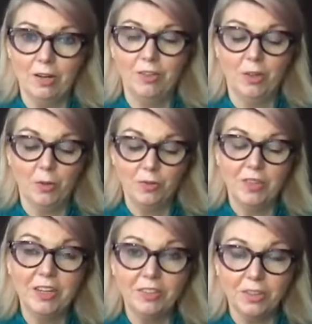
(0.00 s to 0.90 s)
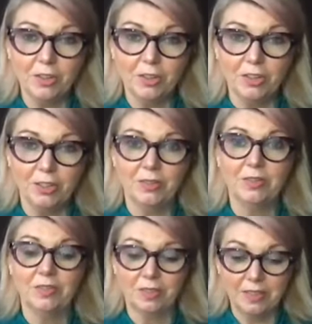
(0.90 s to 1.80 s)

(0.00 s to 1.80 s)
So there's the good news.